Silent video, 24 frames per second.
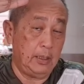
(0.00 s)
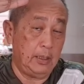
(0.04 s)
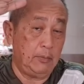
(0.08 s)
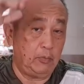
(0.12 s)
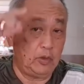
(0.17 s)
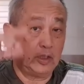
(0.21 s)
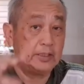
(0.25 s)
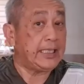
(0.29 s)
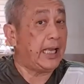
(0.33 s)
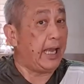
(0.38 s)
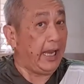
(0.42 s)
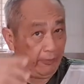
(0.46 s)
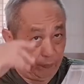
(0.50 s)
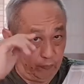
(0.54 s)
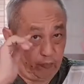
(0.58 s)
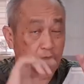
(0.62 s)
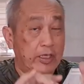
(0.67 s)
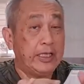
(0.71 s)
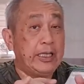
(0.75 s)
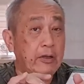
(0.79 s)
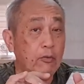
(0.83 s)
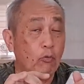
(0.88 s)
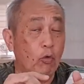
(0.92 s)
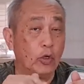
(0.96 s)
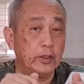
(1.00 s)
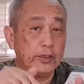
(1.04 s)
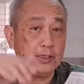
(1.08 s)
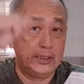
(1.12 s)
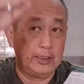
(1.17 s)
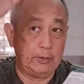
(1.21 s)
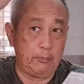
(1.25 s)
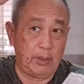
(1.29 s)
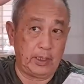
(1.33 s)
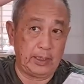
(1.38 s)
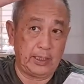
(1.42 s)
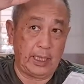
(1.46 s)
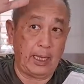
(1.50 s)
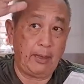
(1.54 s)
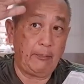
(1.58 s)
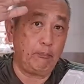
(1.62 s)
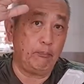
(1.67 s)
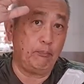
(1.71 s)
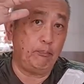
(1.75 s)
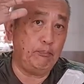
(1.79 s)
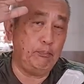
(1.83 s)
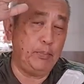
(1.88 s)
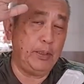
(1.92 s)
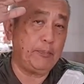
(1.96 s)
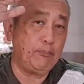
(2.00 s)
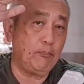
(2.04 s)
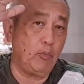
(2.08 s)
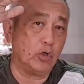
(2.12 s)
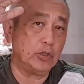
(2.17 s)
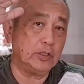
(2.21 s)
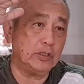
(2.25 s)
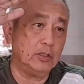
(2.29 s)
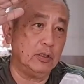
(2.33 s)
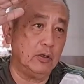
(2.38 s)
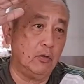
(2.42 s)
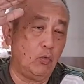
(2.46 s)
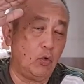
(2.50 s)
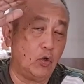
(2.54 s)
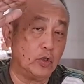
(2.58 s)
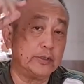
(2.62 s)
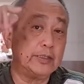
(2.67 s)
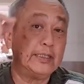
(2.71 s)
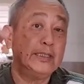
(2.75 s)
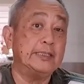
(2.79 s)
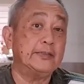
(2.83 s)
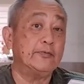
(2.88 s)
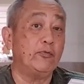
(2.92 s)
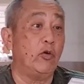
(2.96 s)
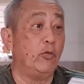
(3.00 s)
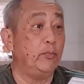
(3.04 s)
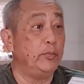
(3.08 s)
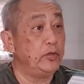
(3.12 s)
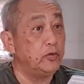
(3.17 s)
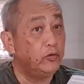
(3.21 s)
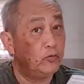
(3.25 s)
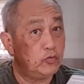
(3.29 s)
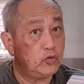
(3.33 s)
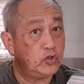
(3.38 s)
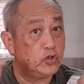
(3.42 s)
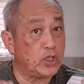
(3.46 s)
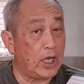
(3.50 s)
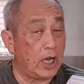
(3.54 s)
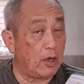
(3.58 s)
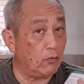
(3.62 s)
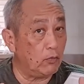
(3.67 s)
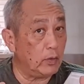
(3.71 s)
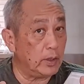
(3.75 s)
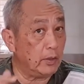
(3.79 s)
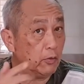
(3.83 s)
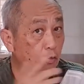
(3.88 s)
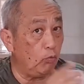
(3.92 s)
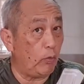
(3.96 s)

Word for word: Because I have drinking water, but that big bottle of water is for me to shower,